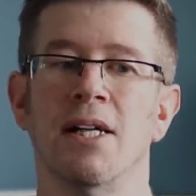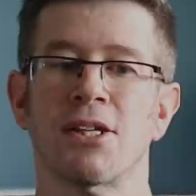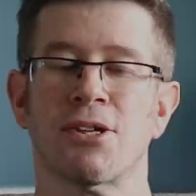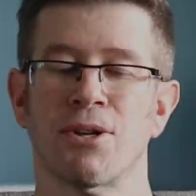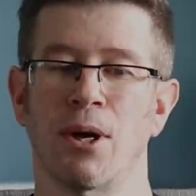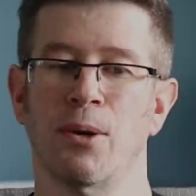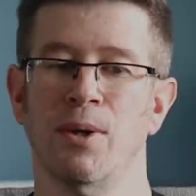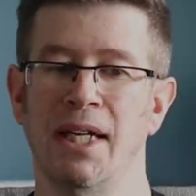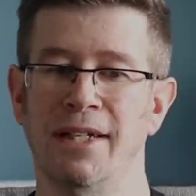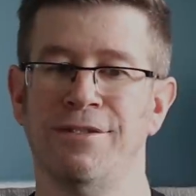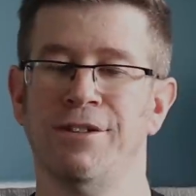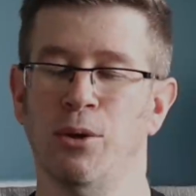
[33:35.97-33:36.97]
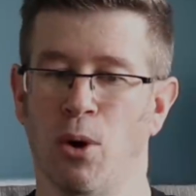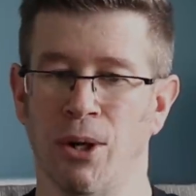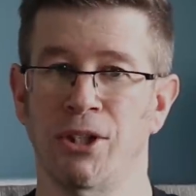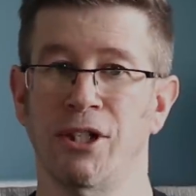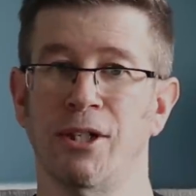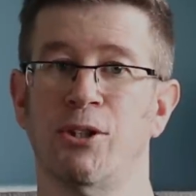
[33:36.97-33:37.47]
So if you're
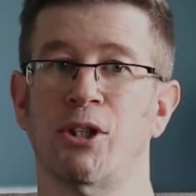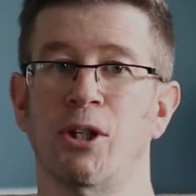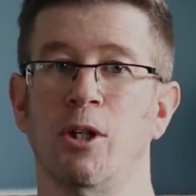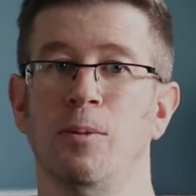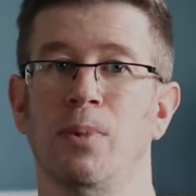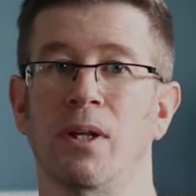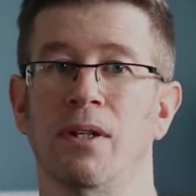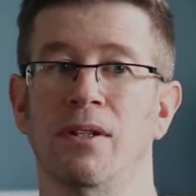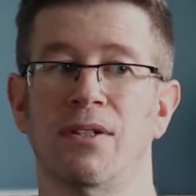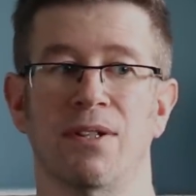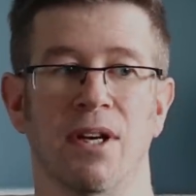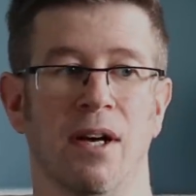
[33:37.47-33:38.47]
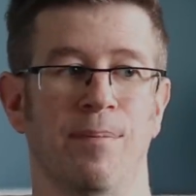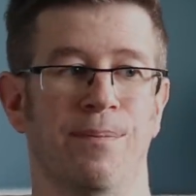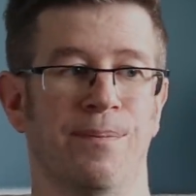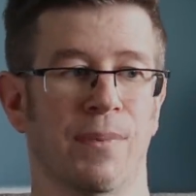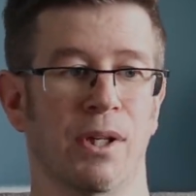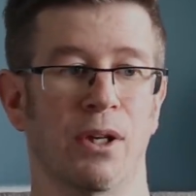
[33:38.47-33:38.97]
on YouTube and
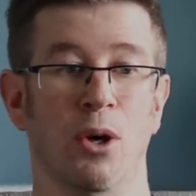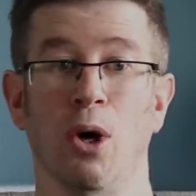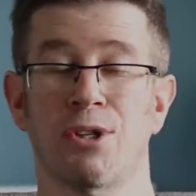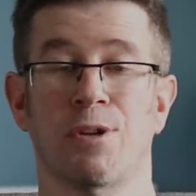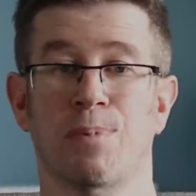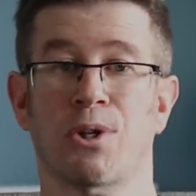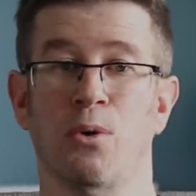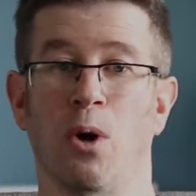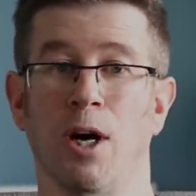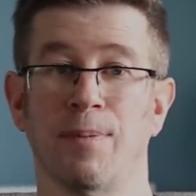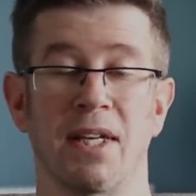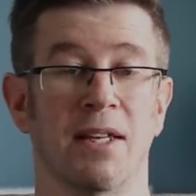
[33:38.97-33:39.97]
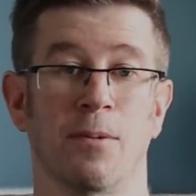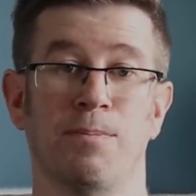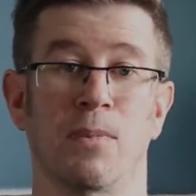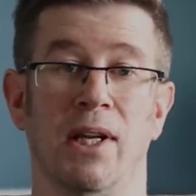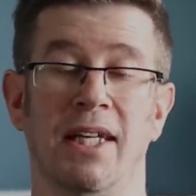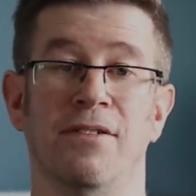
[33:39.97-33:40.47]
um, you're not subscribed, either
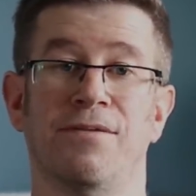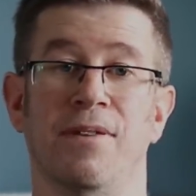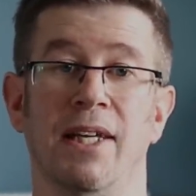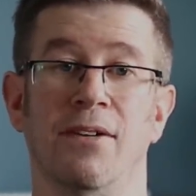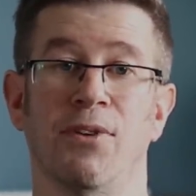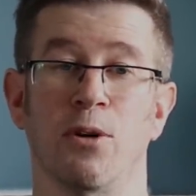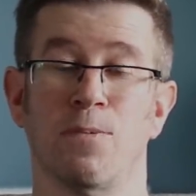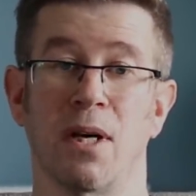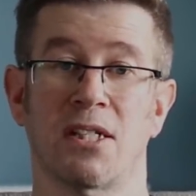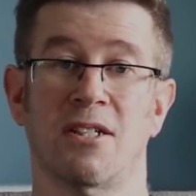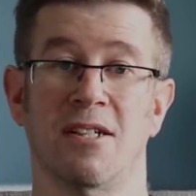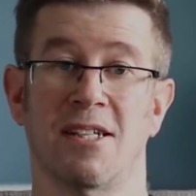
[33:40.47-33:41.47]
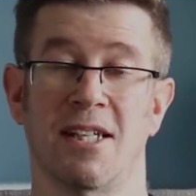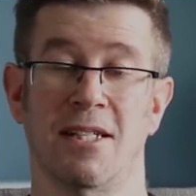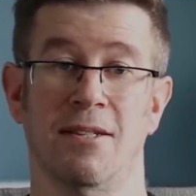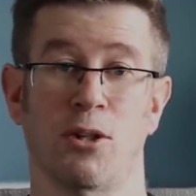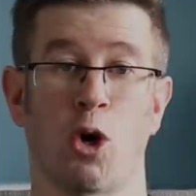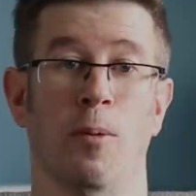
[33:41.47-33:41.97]
leave leave those messages
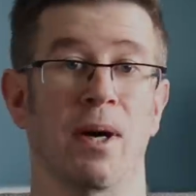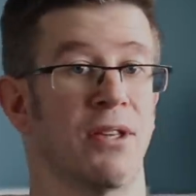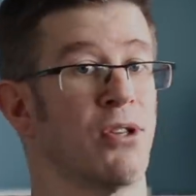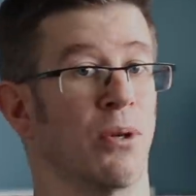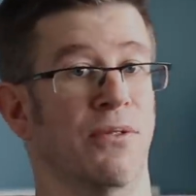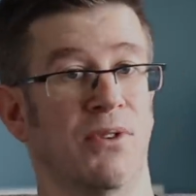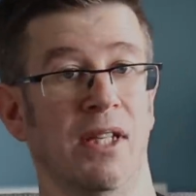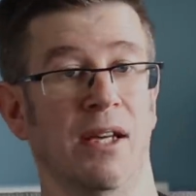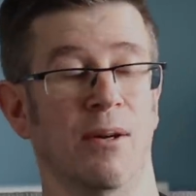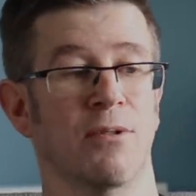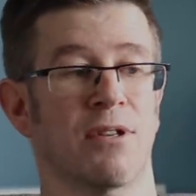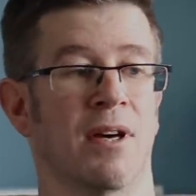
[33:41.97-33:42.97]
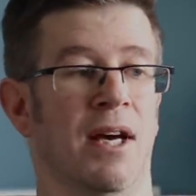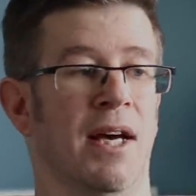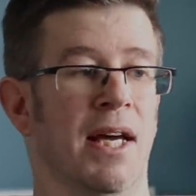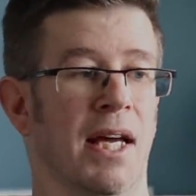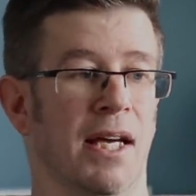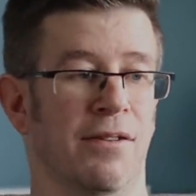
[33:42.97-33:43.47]
in the comments on the videos,
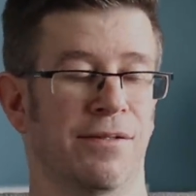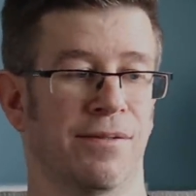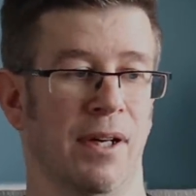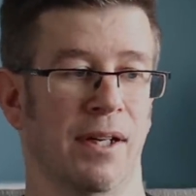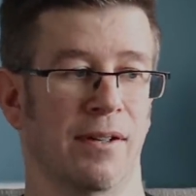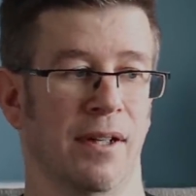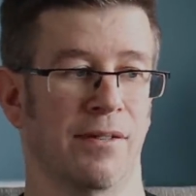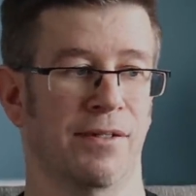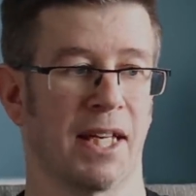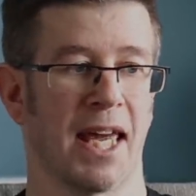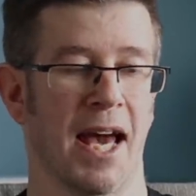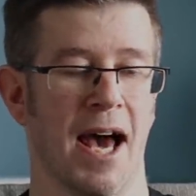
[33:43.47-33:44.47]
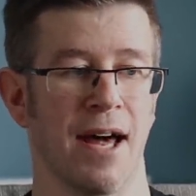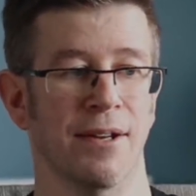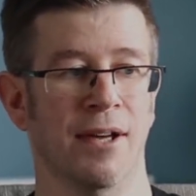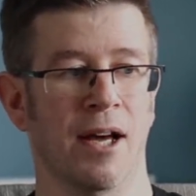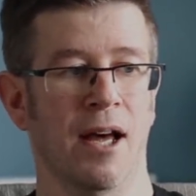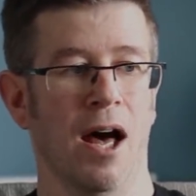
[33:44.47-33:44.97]
if uh, if you
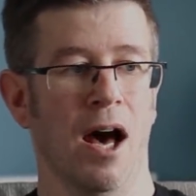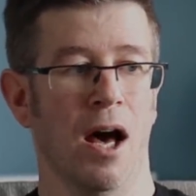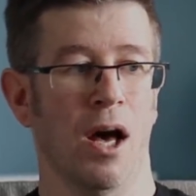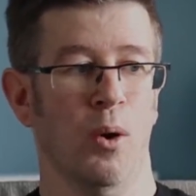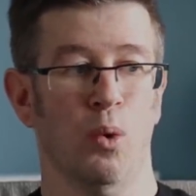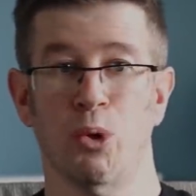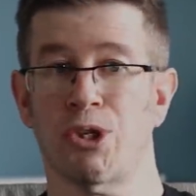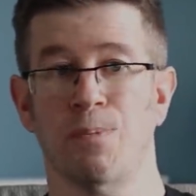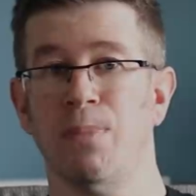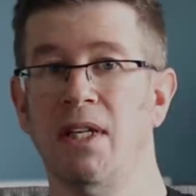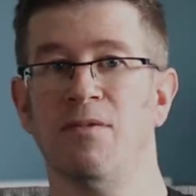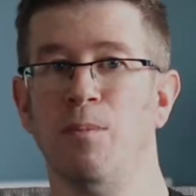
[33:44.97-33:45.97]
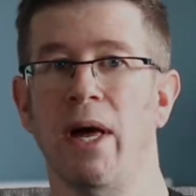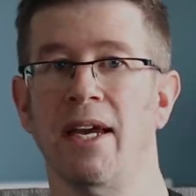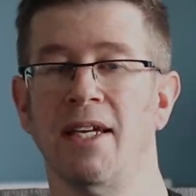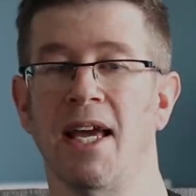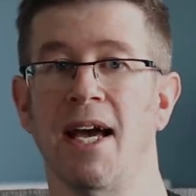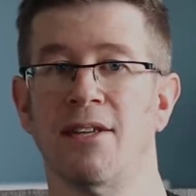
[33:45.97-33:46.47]
can, uh, or even
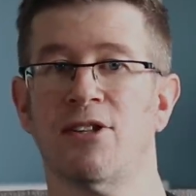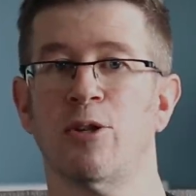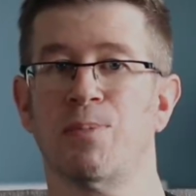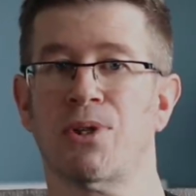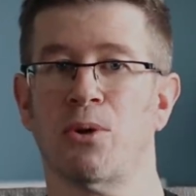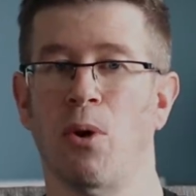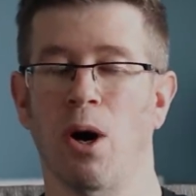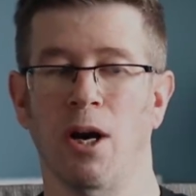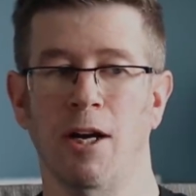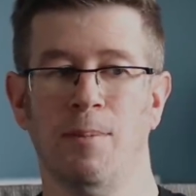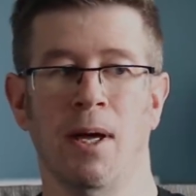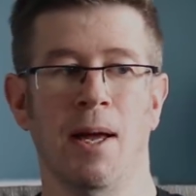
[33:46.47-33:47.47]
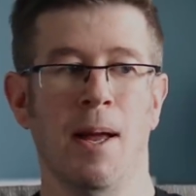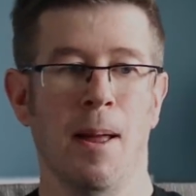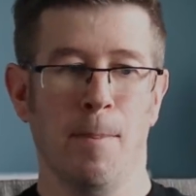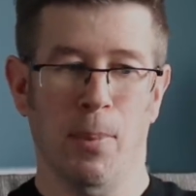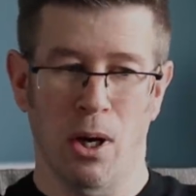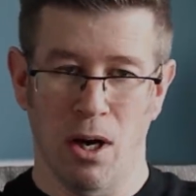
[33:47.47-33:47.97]
better yet, subscribe
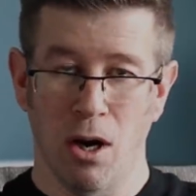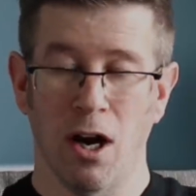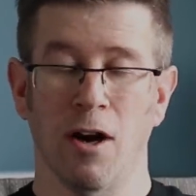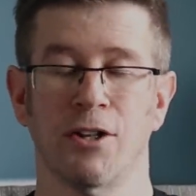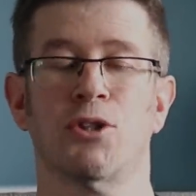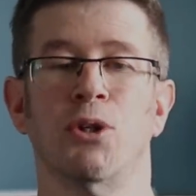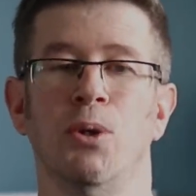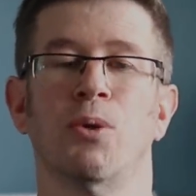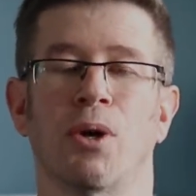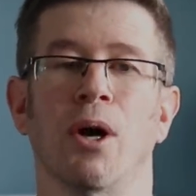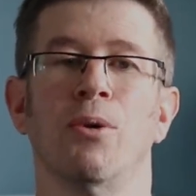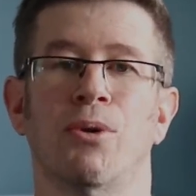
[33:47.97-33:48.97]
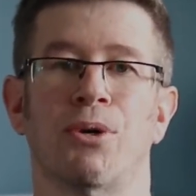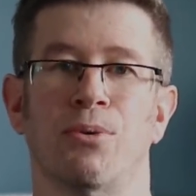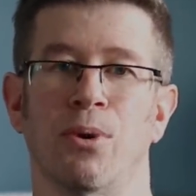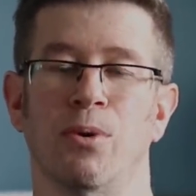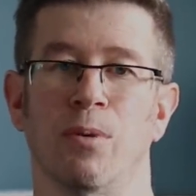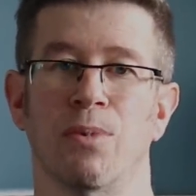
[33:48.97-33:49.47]
but I do go
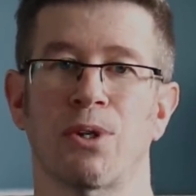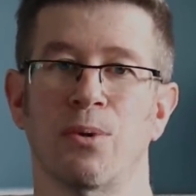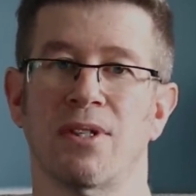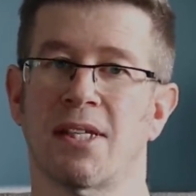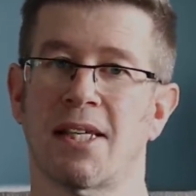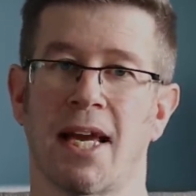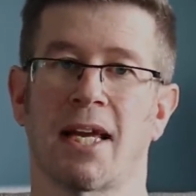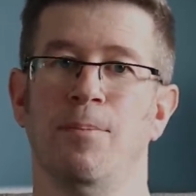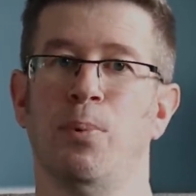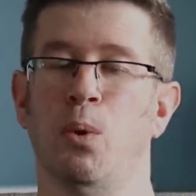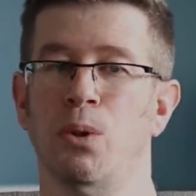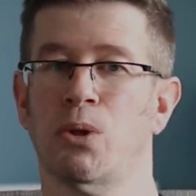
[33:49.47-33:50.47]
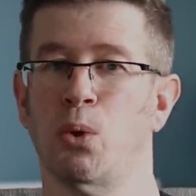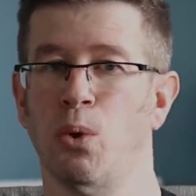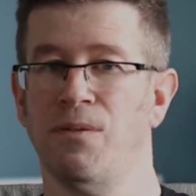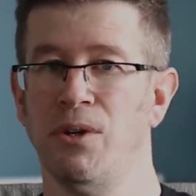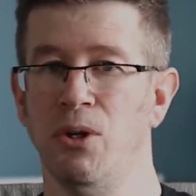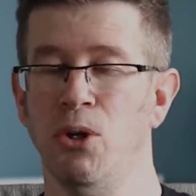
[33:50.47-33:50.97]
through them. So as a second port of
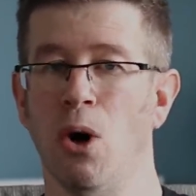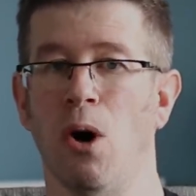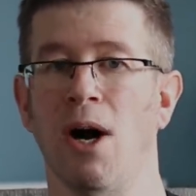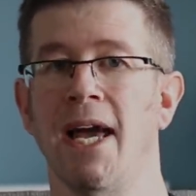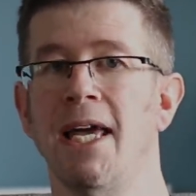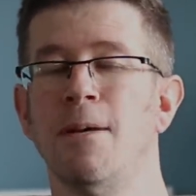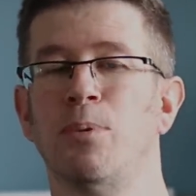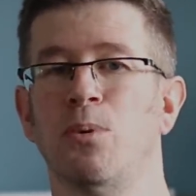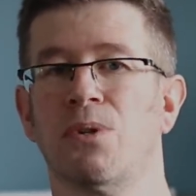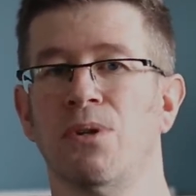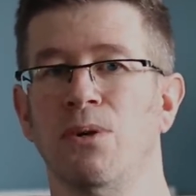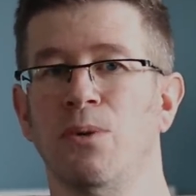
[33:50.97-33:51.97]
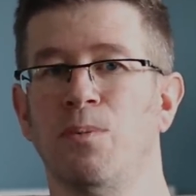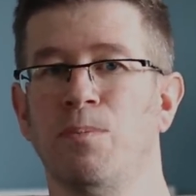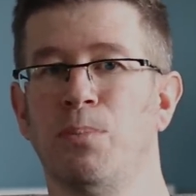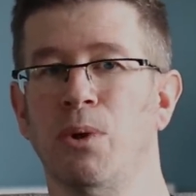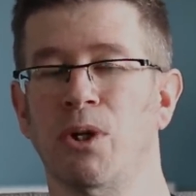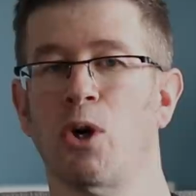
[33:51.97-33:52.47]
call, if you're not able to
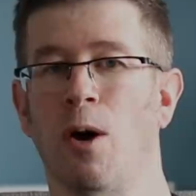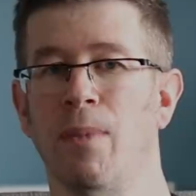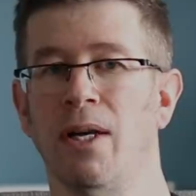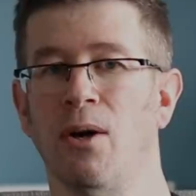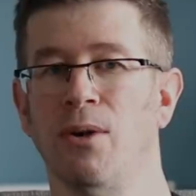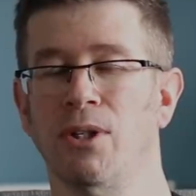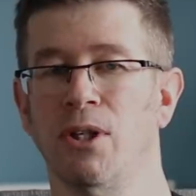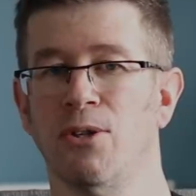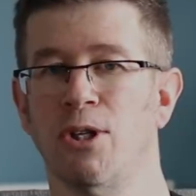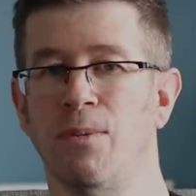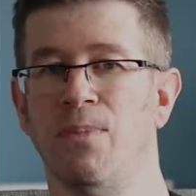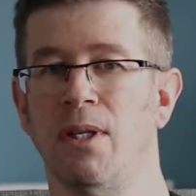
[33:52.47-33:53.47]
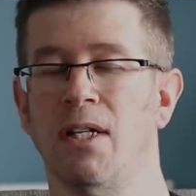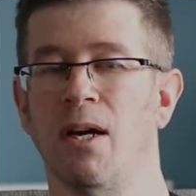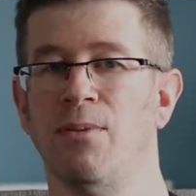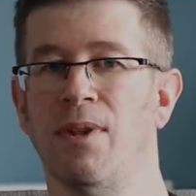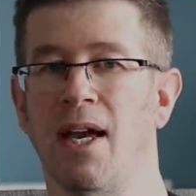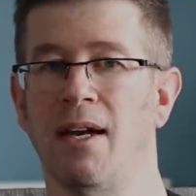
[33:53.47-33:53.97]
put a comment on the YouTube
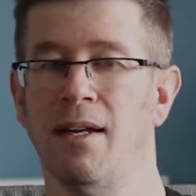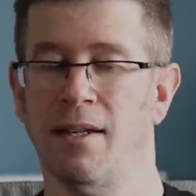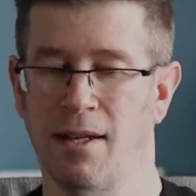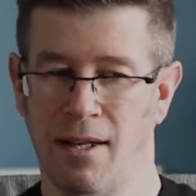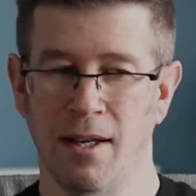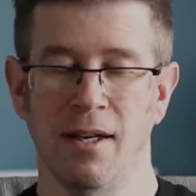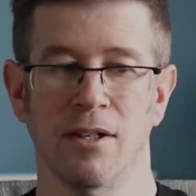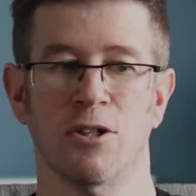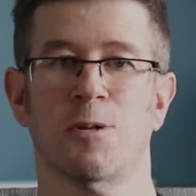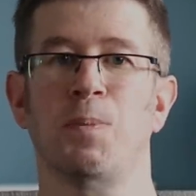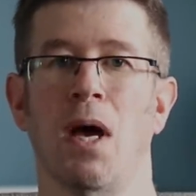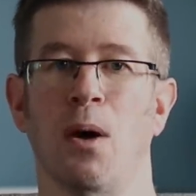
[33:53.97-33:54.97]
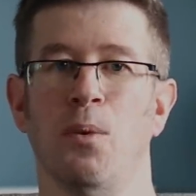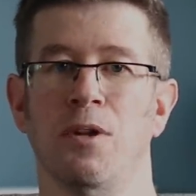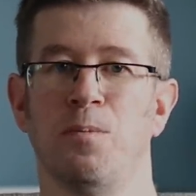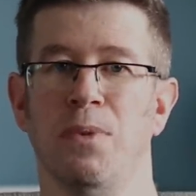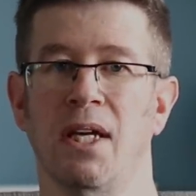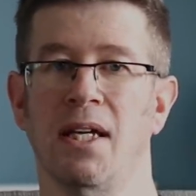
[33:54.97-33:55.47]
video, then just bear
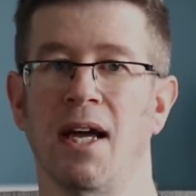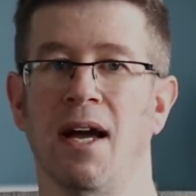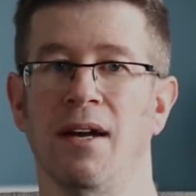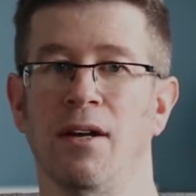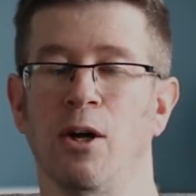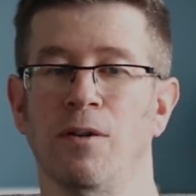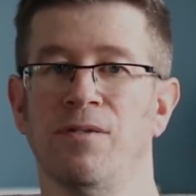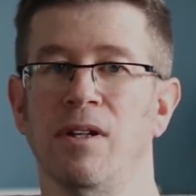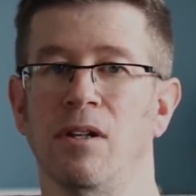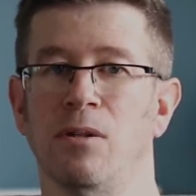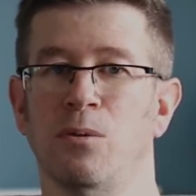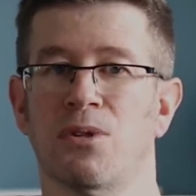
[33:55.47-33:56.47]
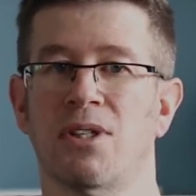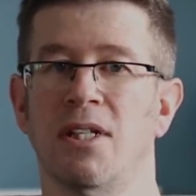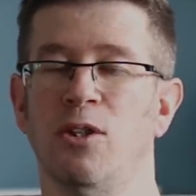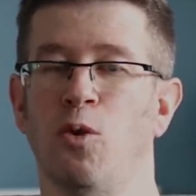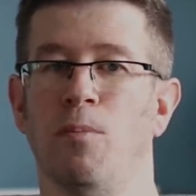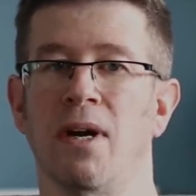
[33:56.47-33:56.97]
with me and hopefully I will
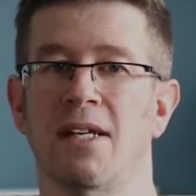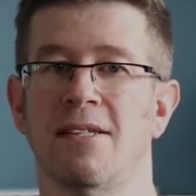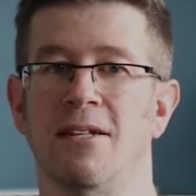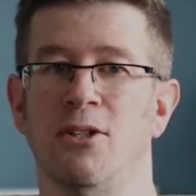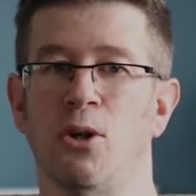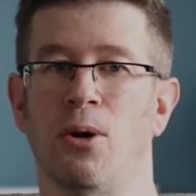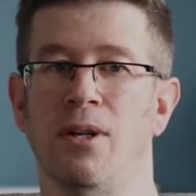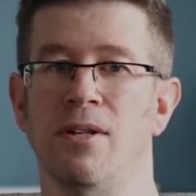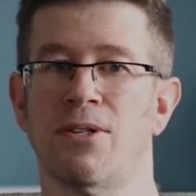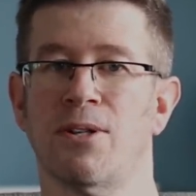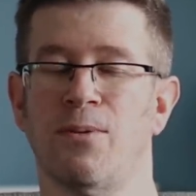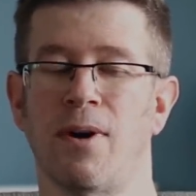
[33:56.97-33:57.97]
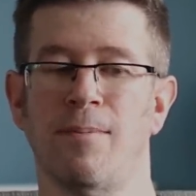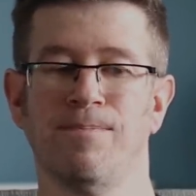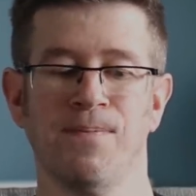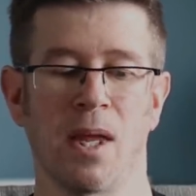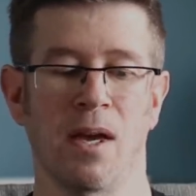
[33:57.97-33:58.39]
see your message on Instagram.